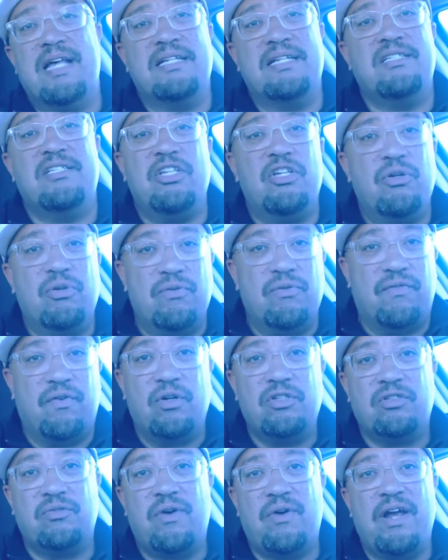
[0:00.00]
That's the
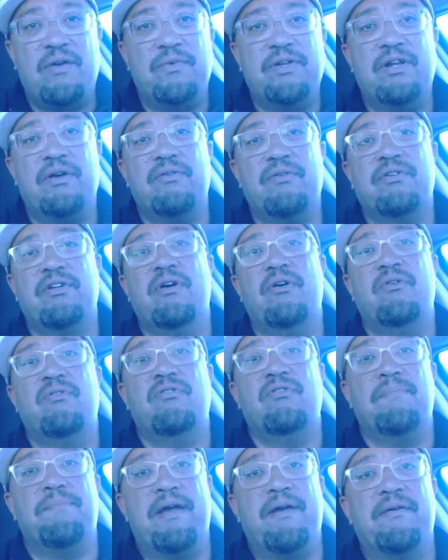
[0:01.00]
universe, right? We don't
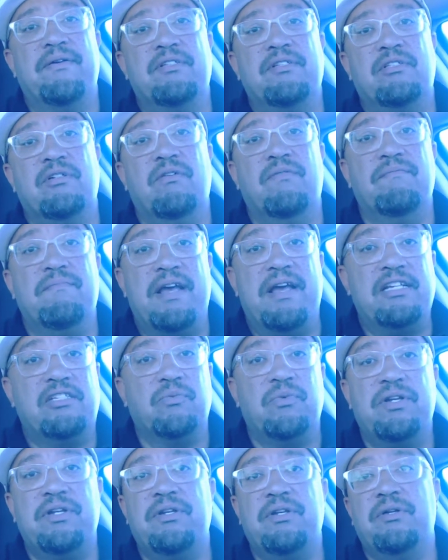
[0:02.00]
know the parents of
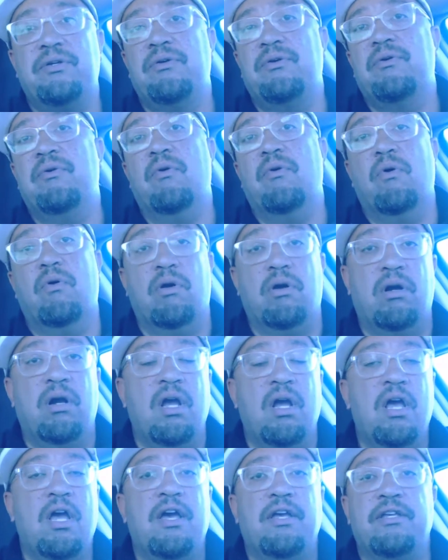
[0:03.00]
Mace Windu
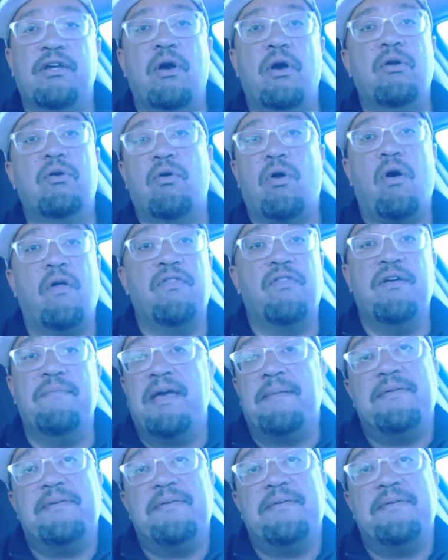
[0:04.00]
or Yoda or all of them.